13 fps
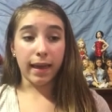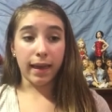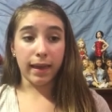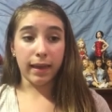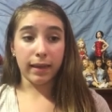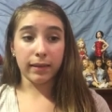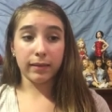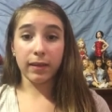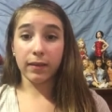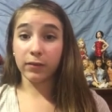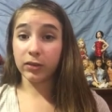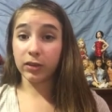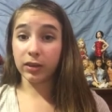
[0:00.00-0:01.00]
a
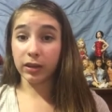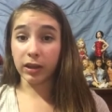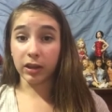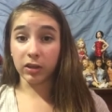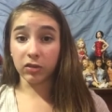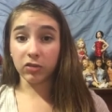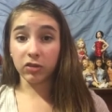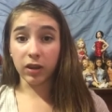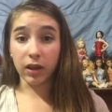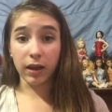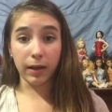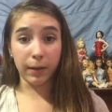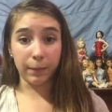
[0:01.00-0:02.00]
17
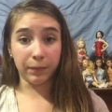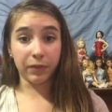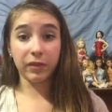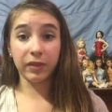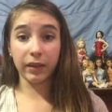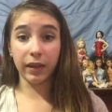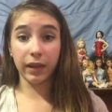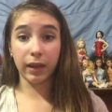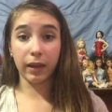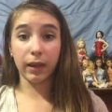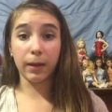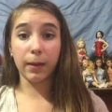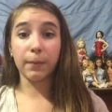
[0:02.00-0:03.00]
inch um,
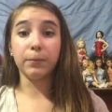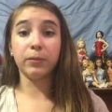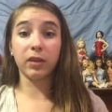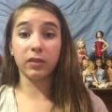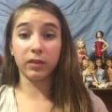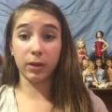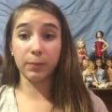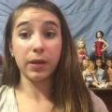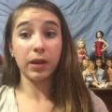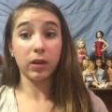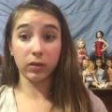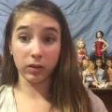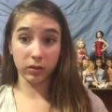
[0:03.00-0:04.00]
singing Disney
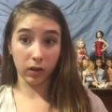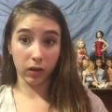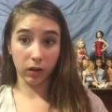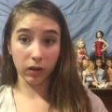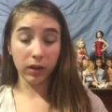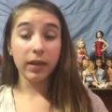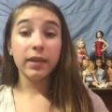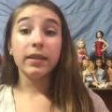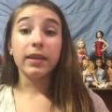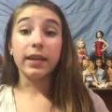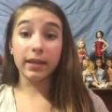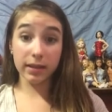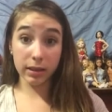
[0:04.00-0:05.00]
Merida doll
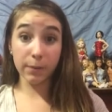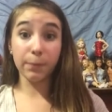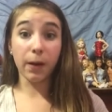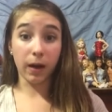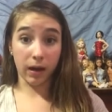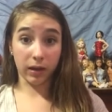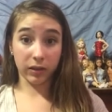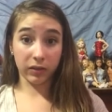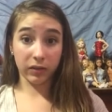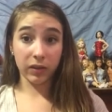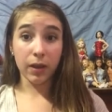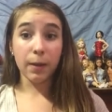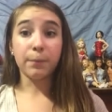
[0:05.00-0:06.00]
in the
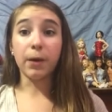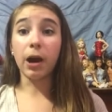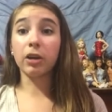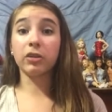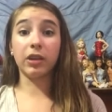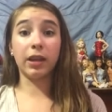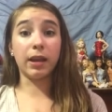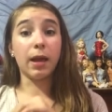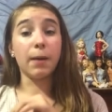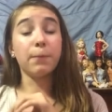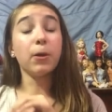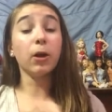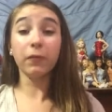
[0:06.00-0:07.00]
box, box
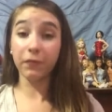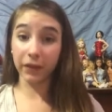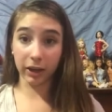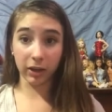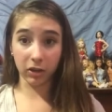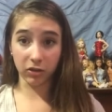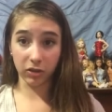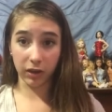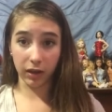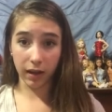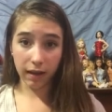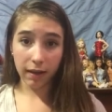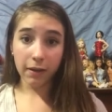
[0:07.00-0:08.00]
in perfect
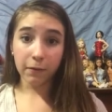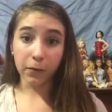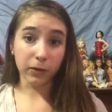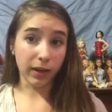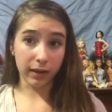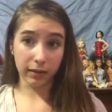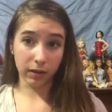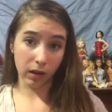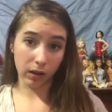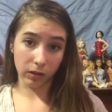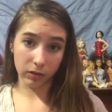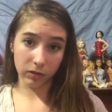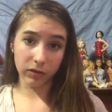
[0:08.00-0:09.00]
condition for
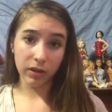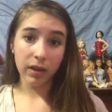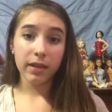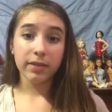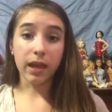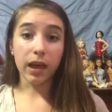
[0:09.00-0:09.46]
$10.